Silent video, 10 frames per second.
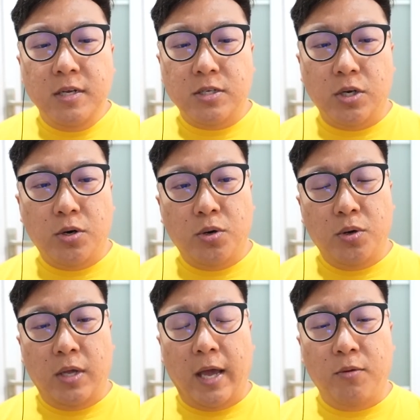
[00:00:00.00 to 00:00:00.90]

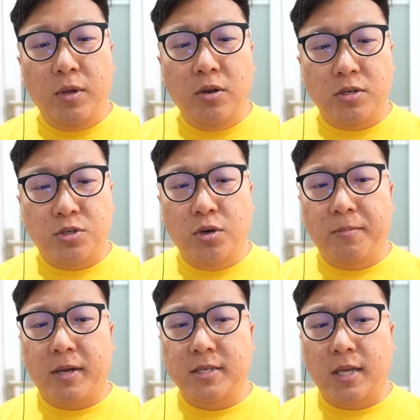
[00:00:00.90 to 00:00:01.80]
So had we not shield up
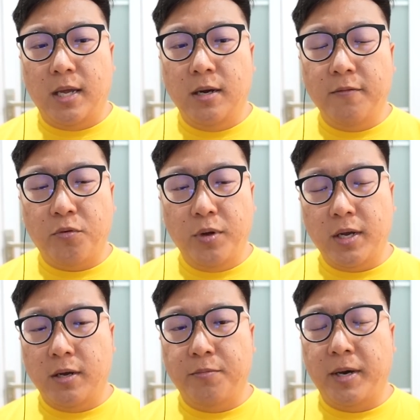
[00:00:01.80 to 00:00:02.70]
against that Earthquake,